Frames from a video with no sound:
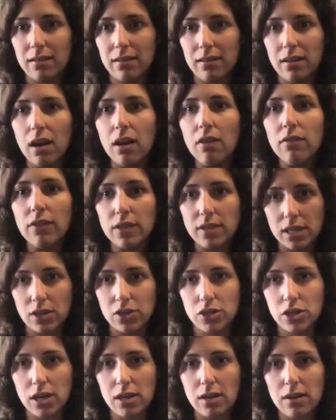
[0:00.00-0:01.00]
of
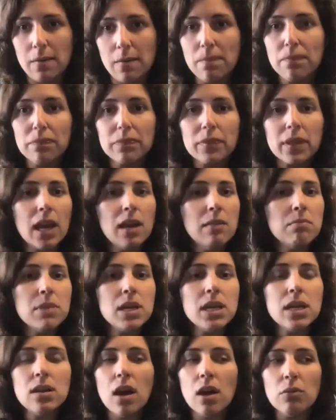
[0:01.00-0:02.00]
addiction. and
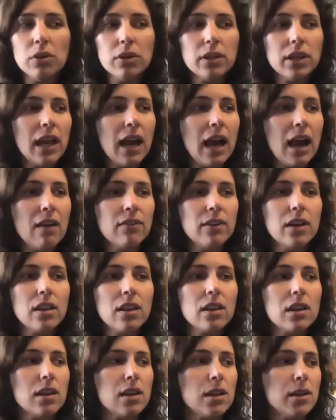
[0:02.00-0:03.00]
me not really
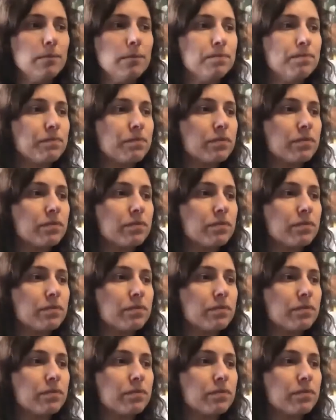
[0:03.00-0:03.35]
having the